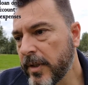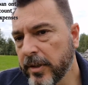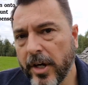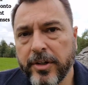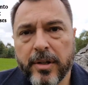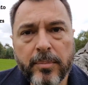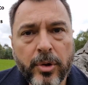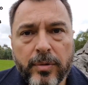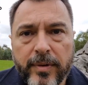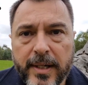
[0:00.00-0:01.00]
going to the
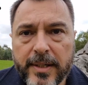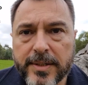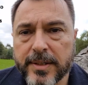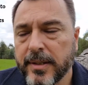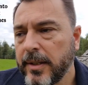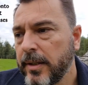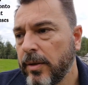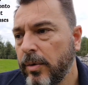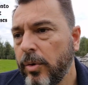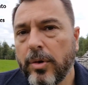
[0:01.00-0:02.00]
movies,
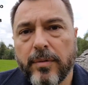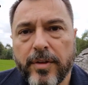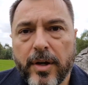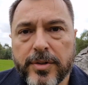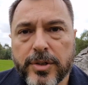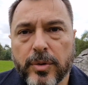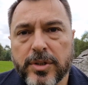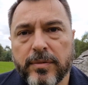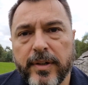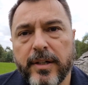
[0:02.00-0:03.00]
all of those sorts
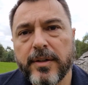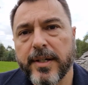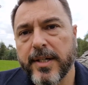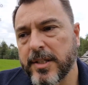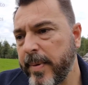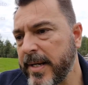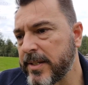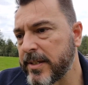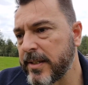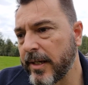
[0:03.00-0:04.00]
of little expenses like